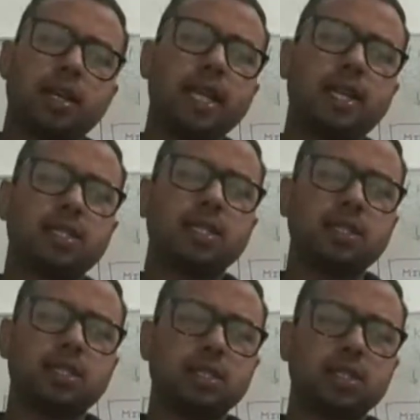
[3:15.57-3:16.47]
he
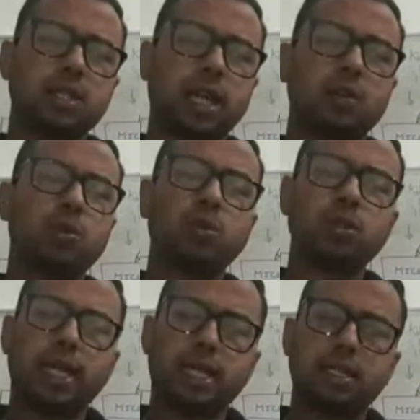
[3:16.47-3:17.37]
doesn't
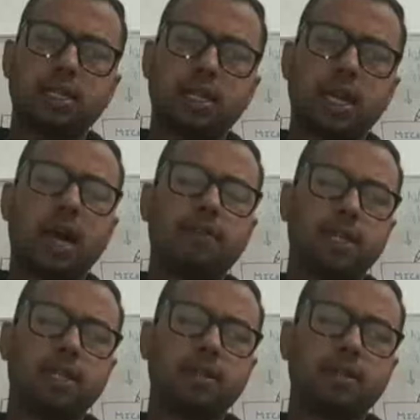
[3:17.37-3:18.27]
conclude that
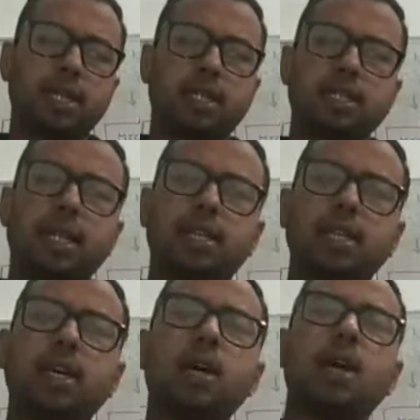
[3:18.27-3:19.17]
after it that
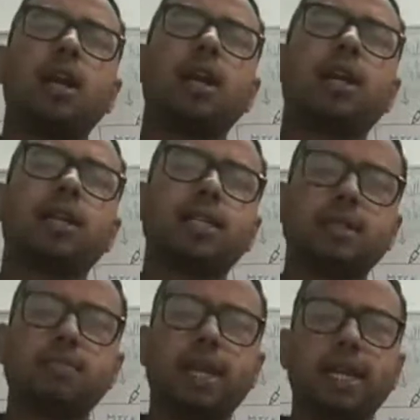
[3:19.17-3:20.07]
it's
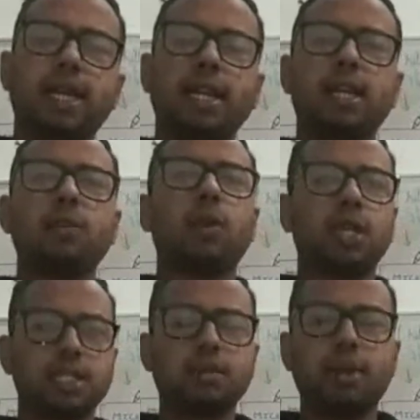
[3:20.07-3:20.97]
a material.
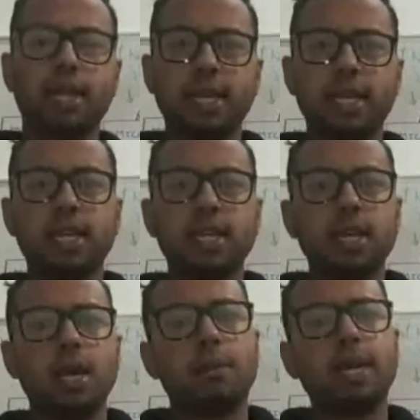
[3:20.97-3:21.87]
What is the material?
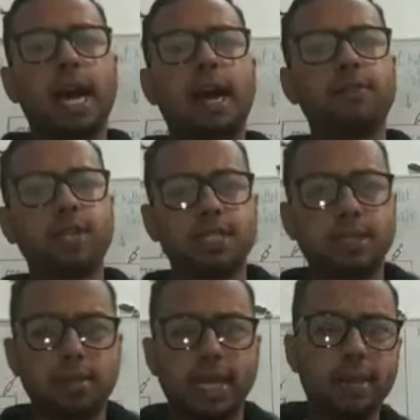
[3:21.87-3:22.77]
But after
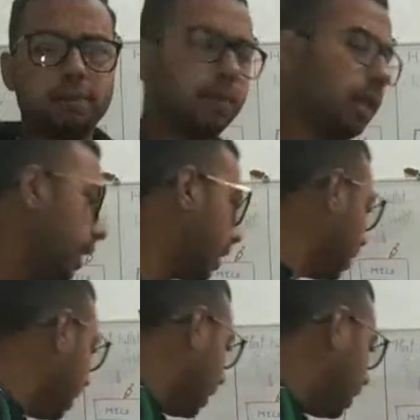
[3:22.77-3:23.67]
some time,
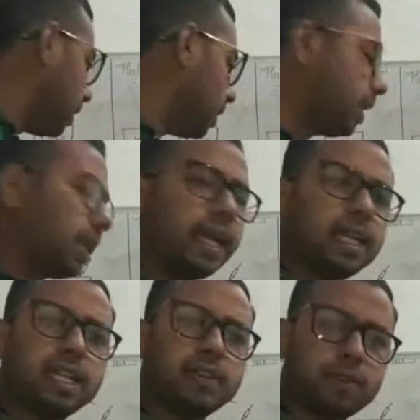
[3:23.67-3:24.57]
in
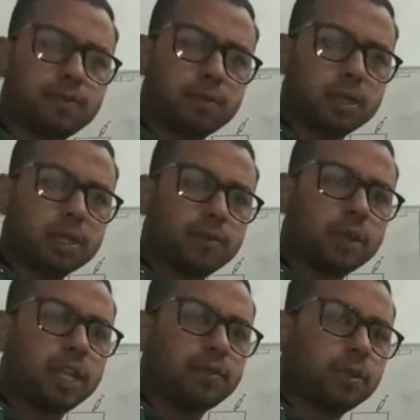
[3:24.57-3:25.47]

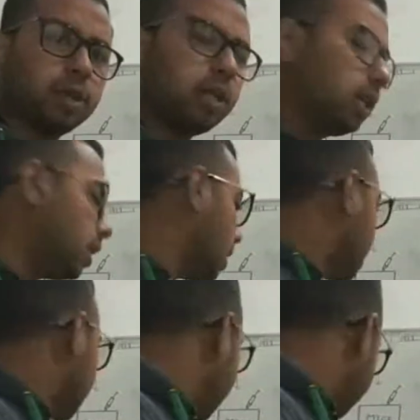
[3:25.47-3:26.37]
1944,
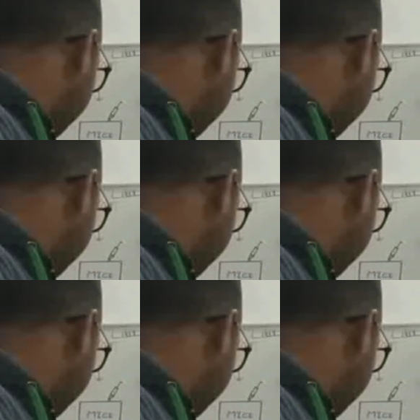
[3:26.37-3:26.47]
3